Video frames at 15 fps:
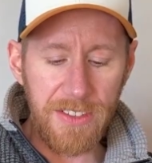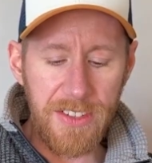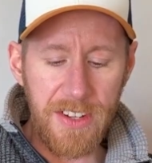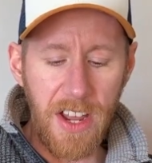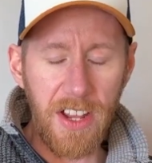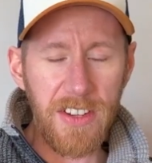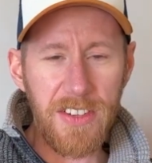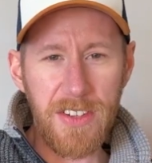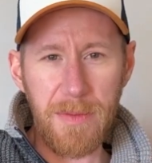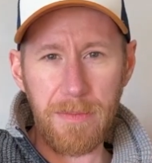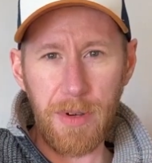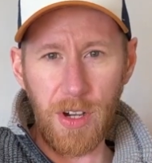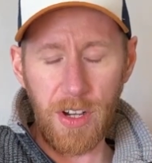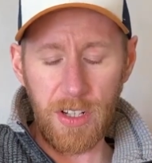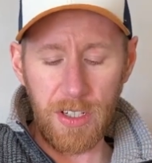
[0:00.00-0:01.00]
starts to
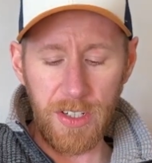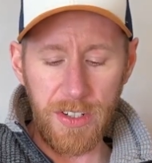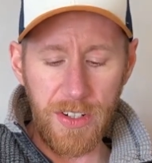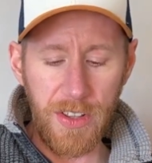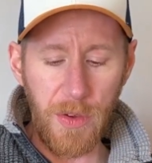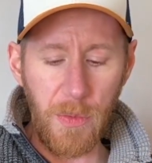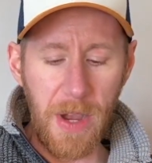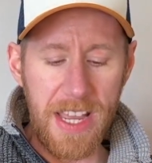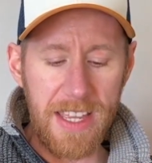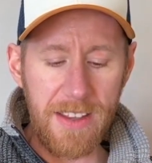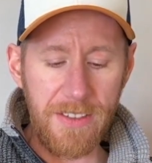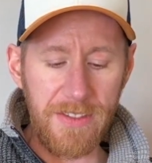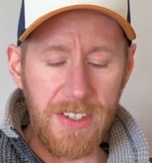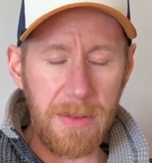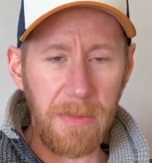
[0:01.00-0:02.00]
buckle under the weight
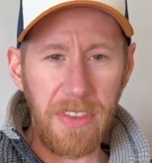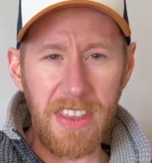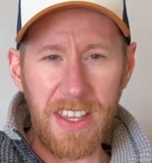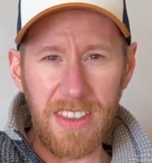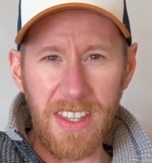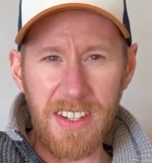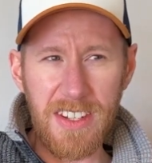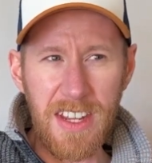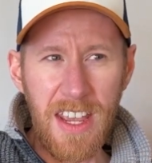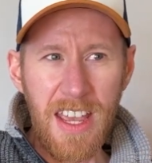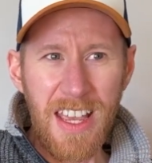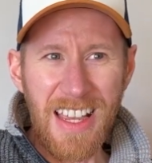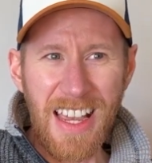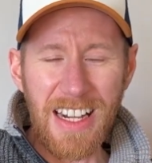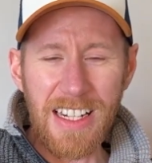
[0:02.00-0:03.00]
of something that's
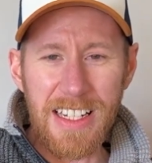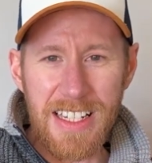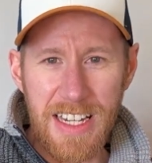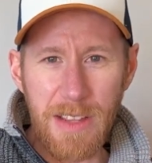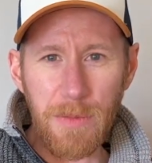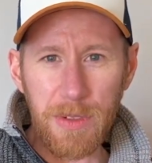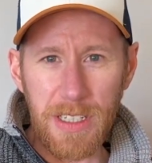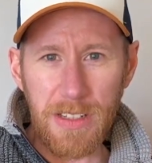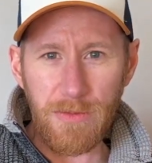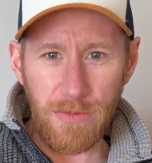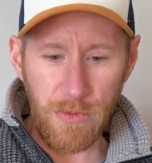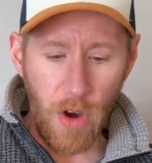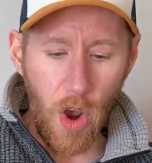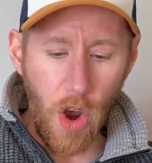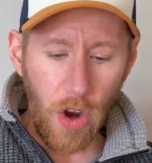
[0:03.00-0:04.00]
kind of deeply
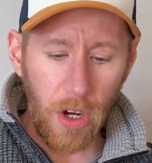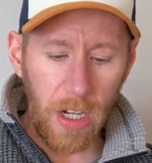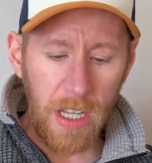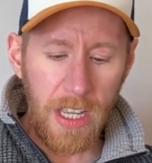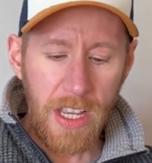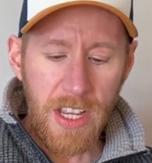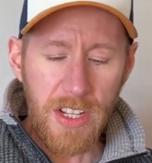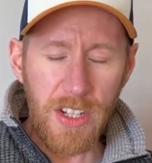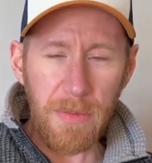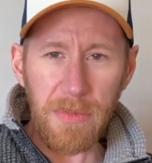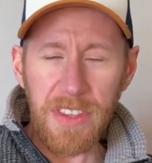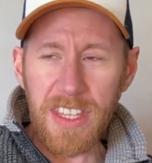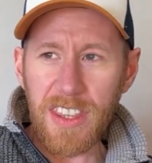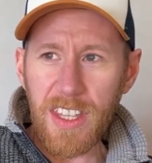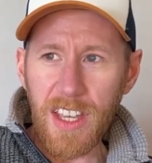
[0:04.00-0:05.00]
wrong,
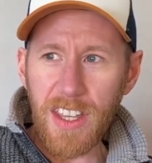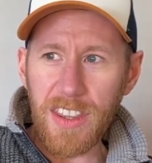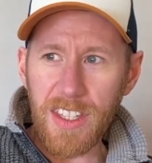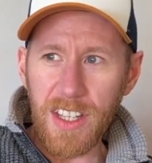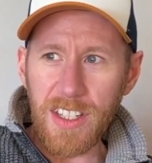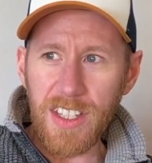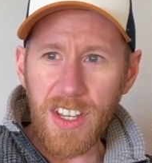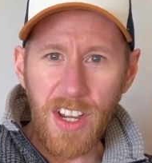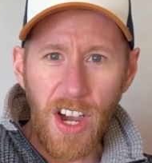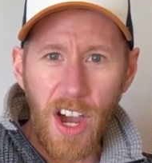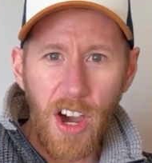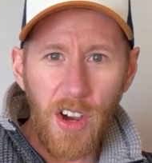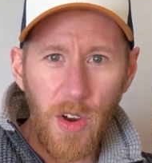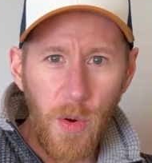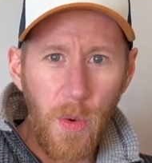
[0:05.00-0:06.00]
something that you
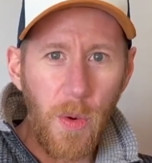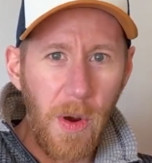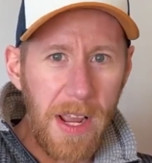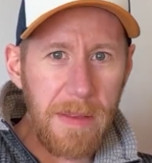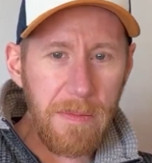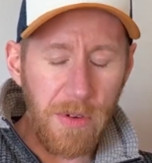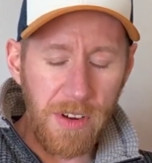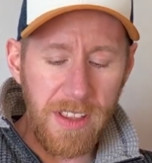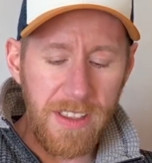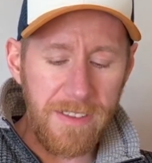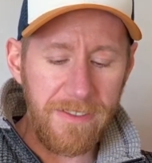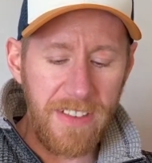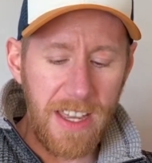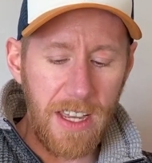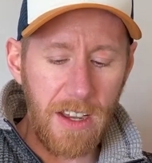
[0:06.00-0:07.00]
can't quite put your
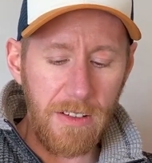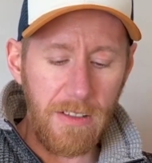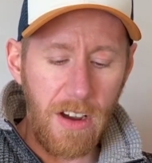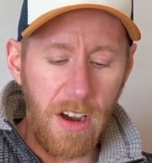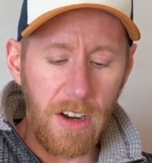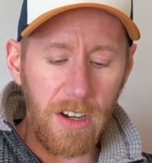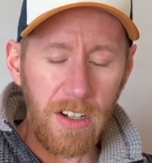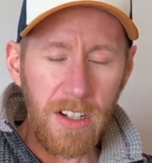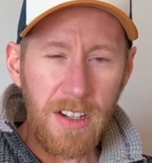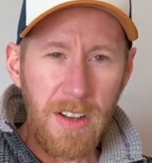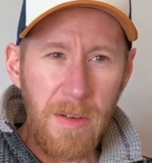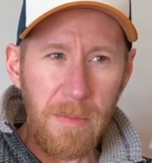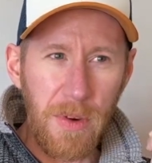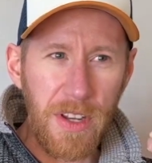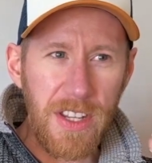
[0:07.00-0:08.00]
finger on,
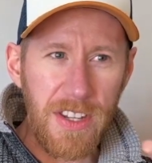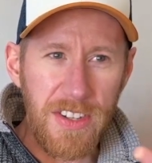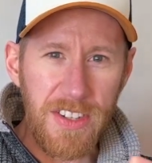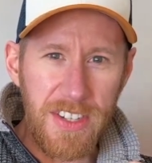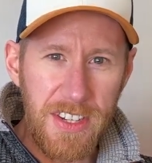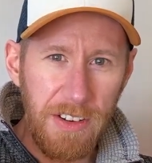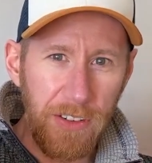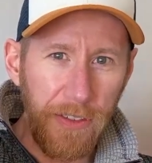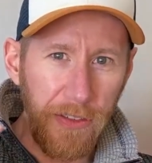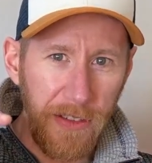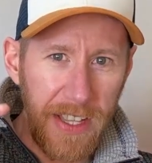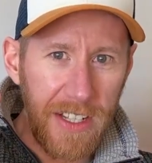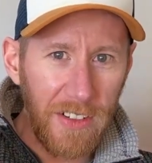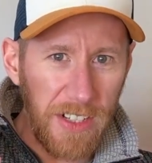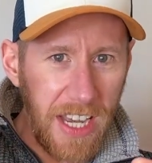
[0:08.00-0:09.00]
but you still
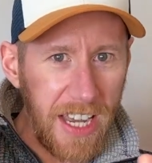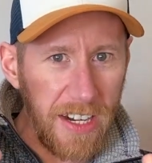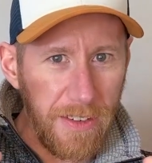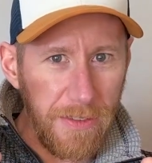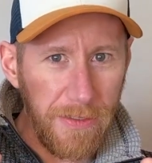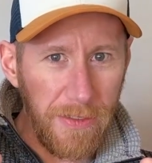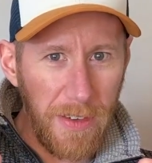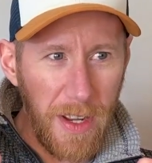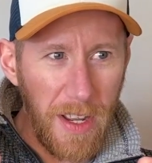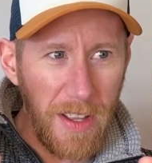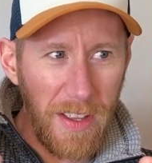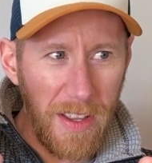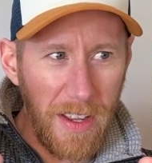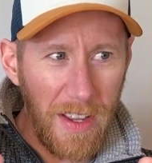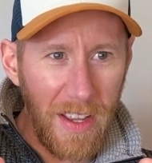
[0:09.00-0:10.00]
feel kind of
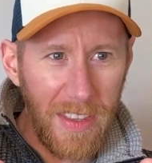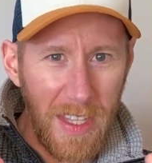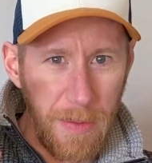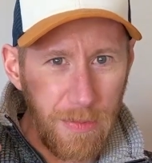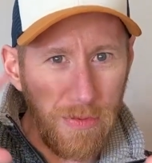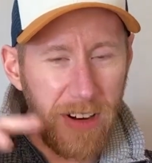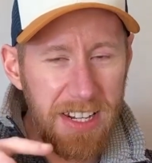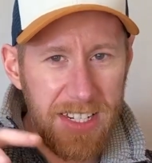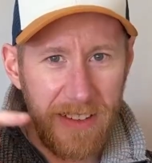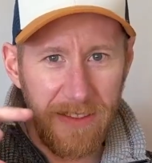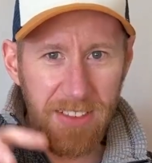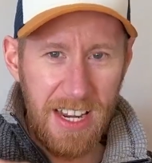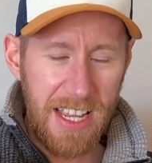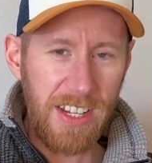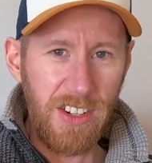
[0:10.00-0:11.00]
the oppressive
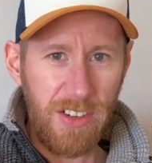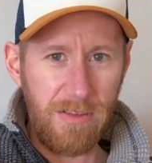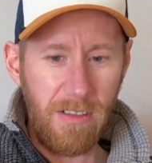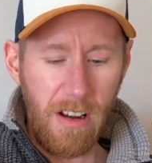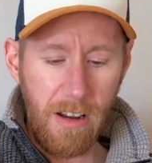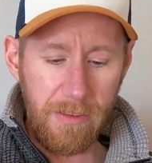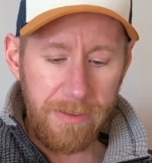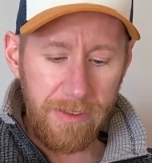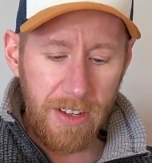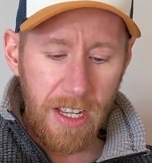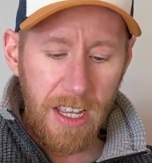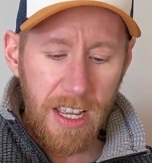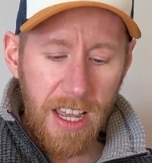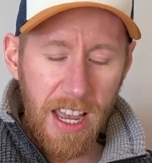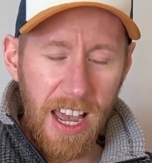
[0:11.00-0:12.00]
nature of,
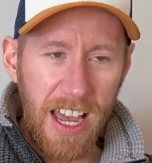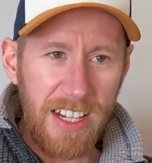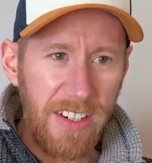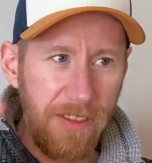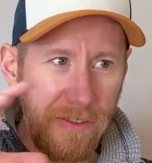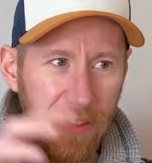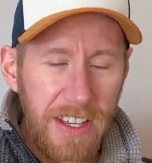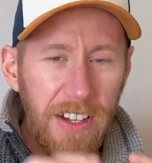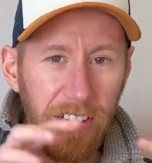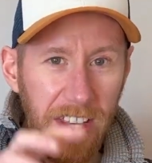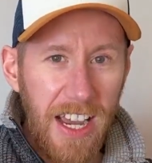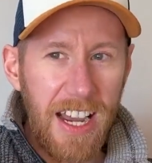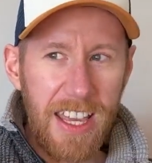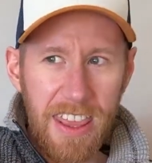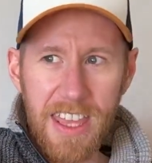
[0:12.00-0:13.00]
and you feel
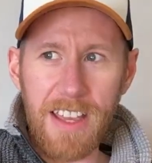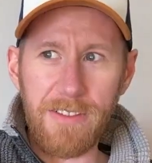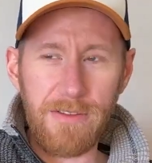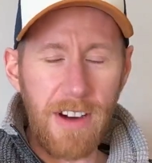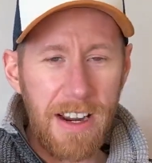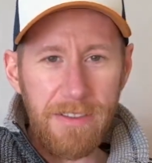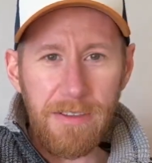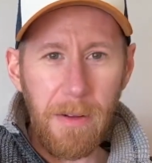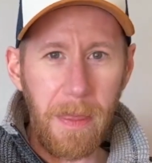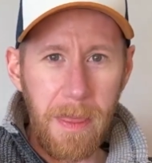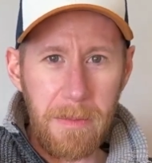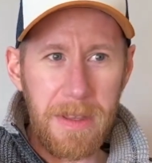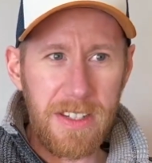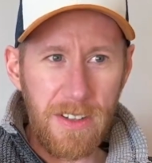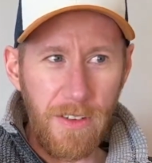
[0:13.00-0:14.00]
that, I think, right from
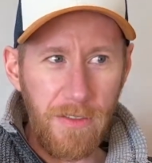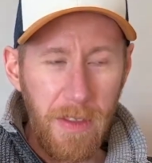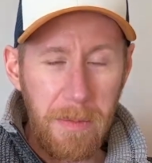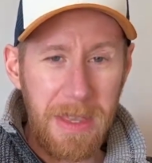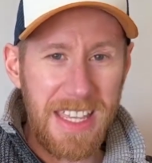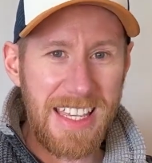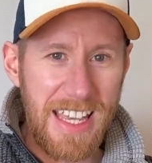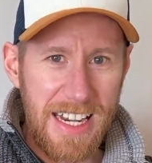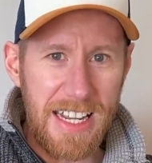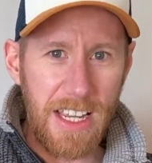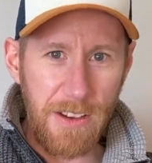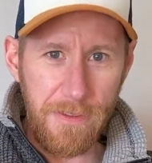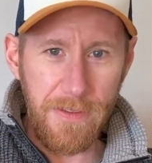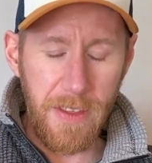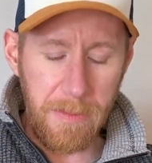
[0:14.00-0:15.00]
the sort of the
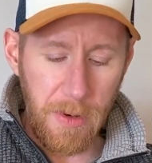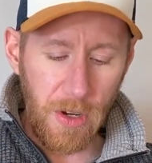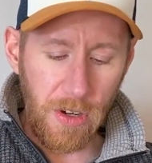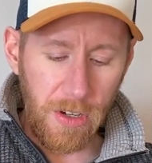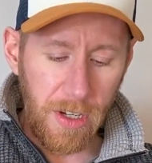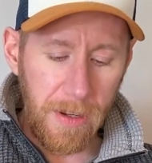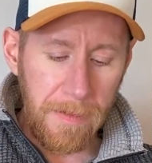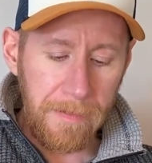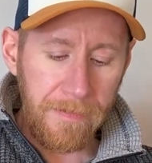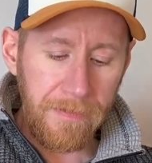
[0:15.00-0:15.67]
beginning of the book.